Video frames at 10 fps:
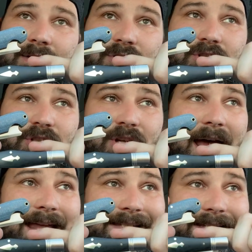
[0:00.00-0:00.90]

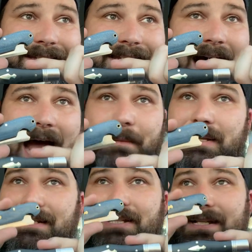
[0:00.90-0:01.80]
just
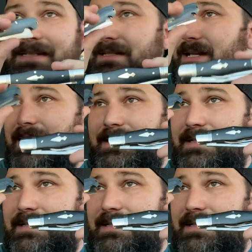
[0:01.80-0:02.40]
diamond. Just, just,